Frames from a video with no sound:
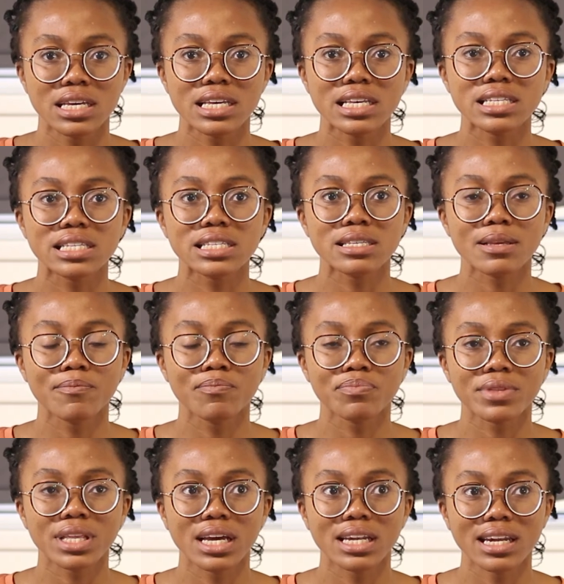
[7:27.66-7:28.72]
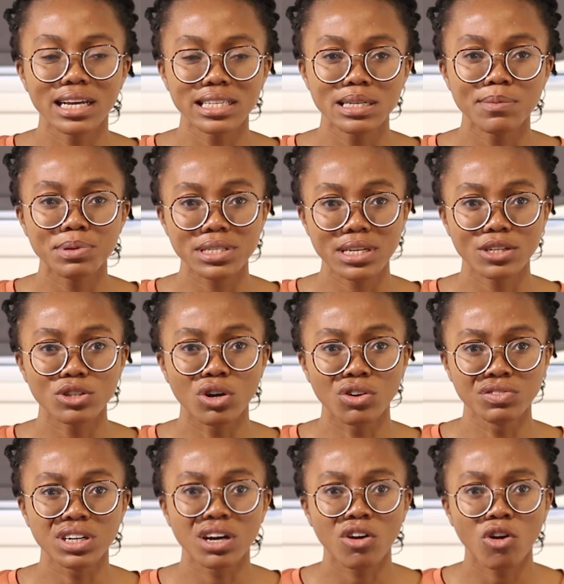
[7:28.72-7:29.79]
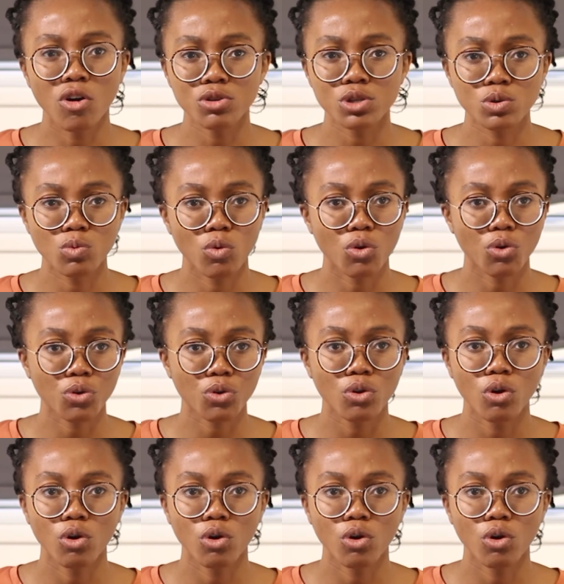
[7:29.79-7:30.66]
is 90% of the coursework